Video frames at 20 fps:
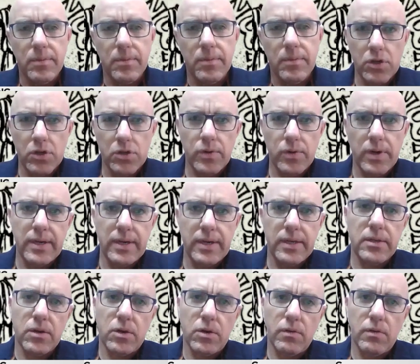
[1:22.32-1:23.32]
the portrait
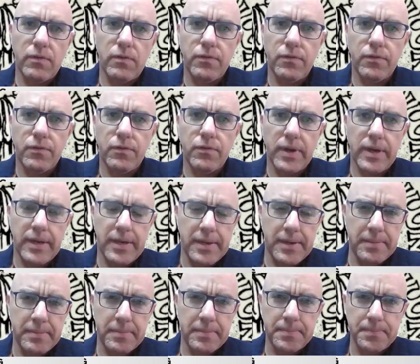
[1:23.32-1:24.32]
of
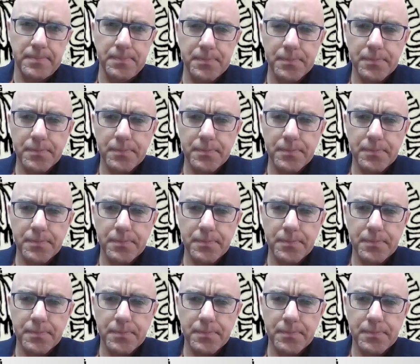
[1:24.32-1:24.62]
the